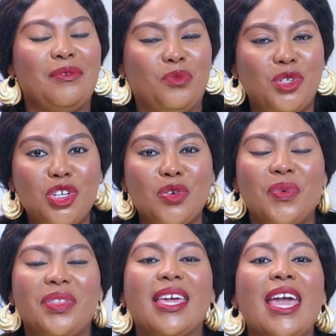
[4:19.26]

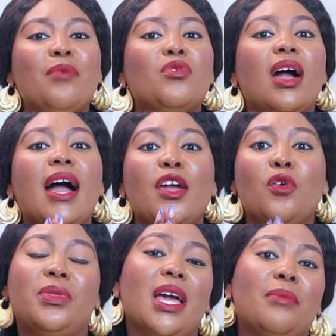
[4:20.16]
with the camera, I
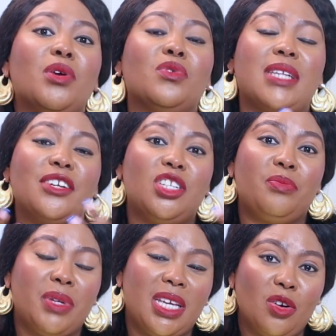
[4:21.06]
hope the camera was actually
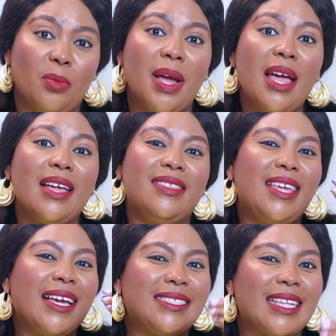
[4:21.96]
picking up
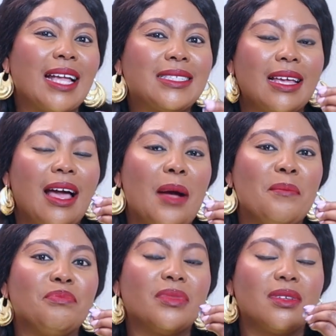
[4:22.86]
the exact
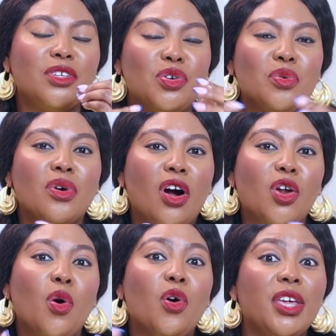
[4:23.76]

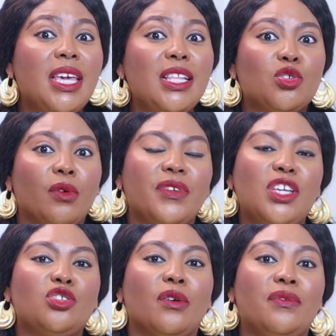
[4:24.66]
color or hints of
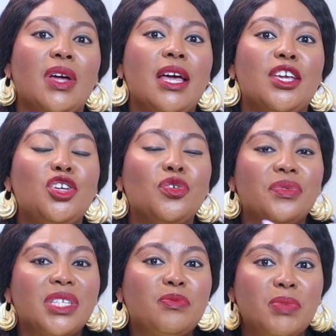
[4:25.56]
each of
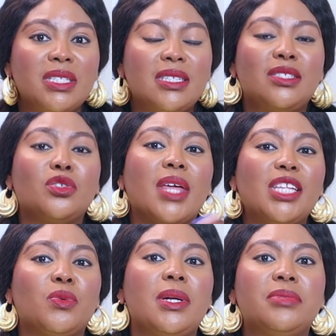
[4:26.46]
these pieces. So
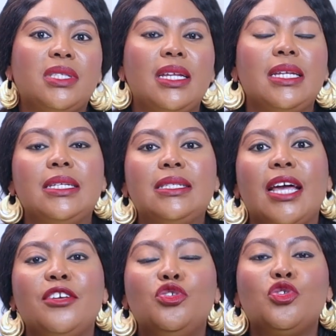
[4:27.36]
that's what I'm saying, ladies,
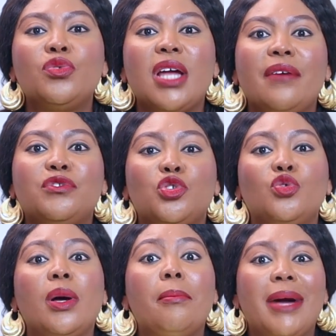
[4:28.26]
that you don't have to
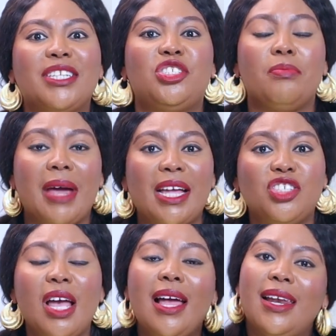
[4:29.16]
do a matchy
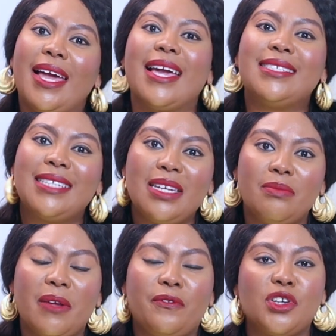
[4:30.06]
match. Like I said
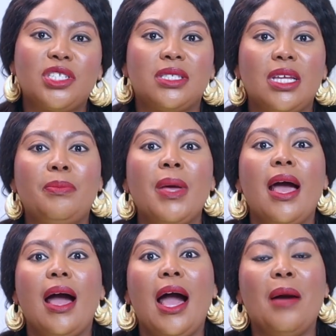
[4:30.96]
in my first tip,
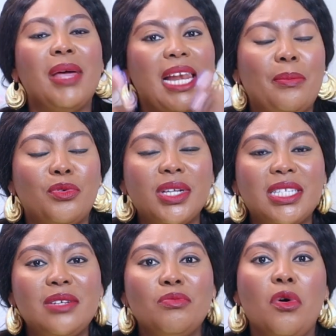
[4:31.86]

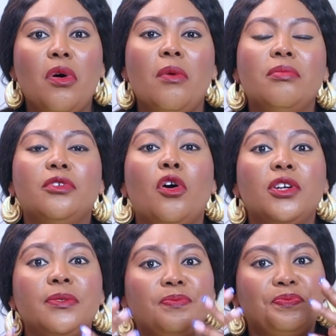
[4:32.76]
elaborating more
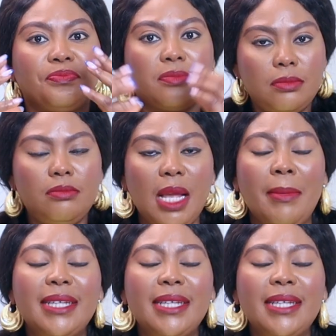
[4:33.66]
on my